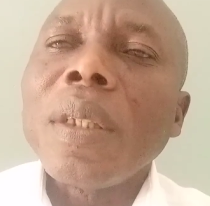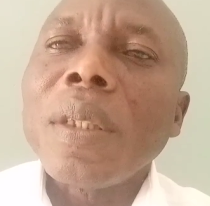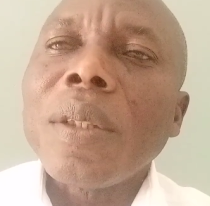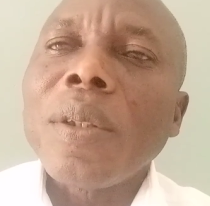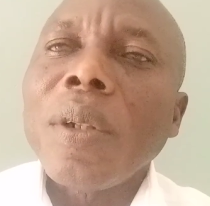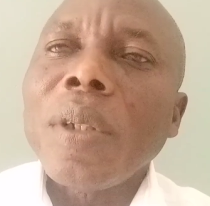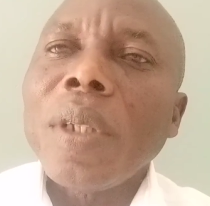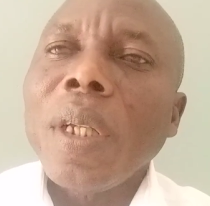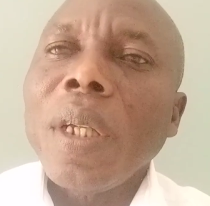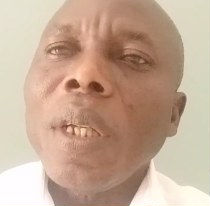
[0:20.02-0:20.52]

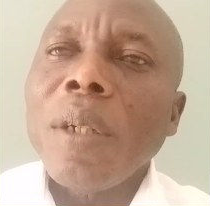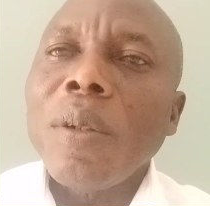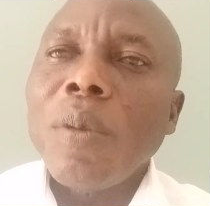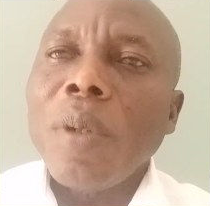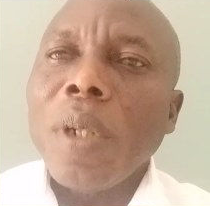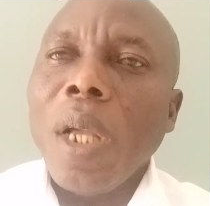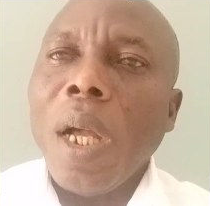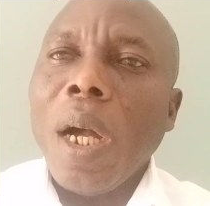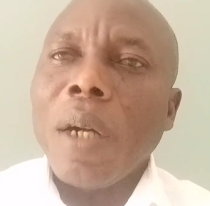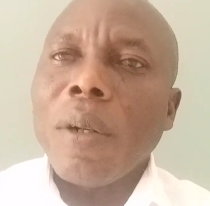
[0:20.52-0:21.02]
Today
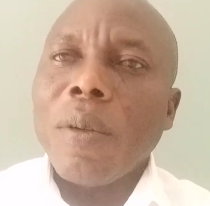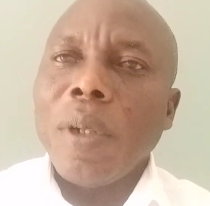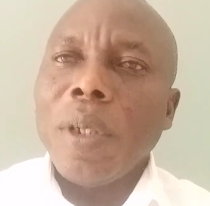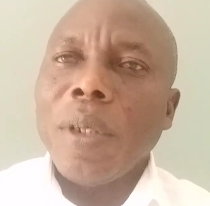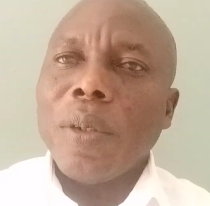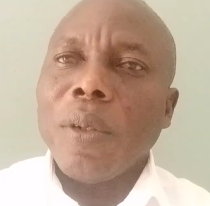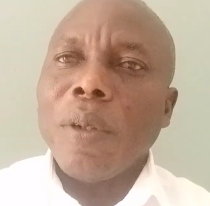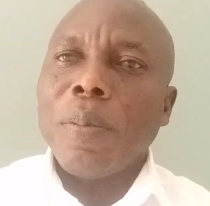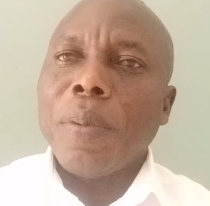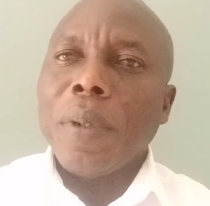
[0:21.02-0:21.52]
we are
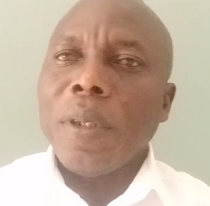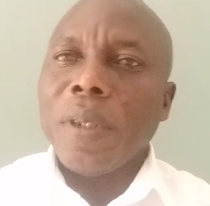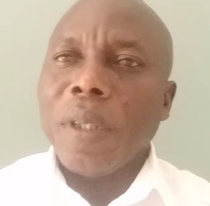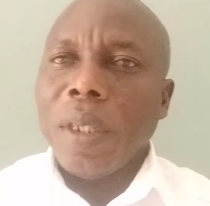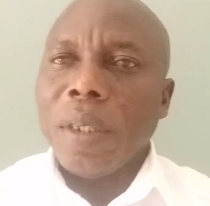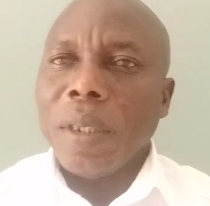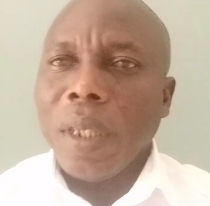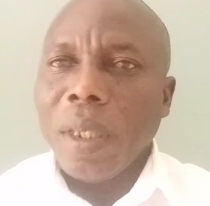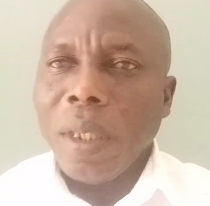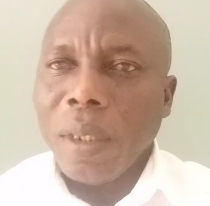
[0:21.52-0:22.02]
going to
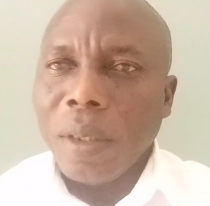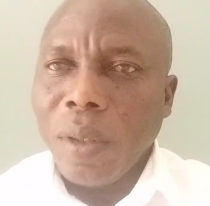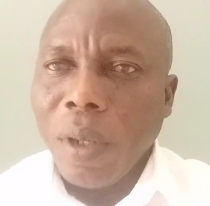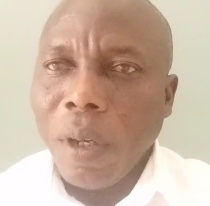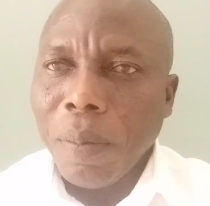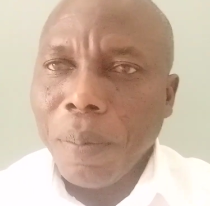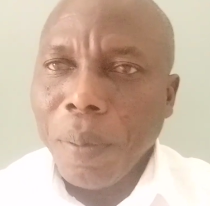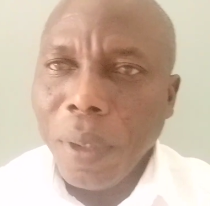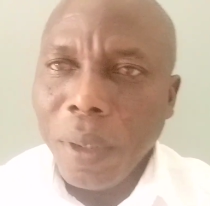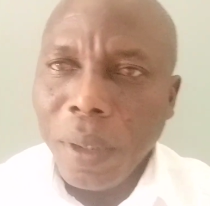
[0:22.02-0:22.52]
present a
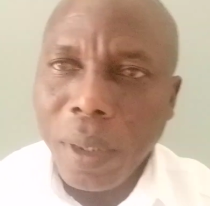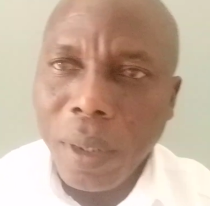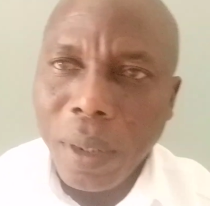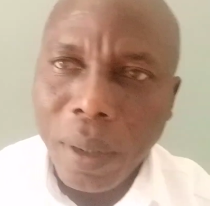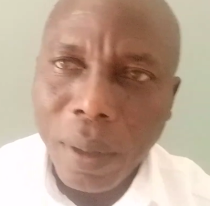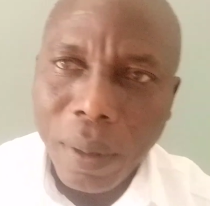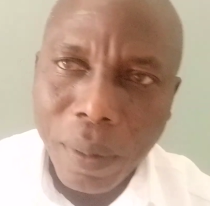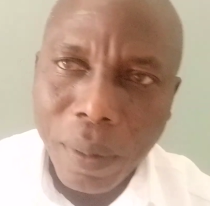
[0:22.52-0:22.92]
topic,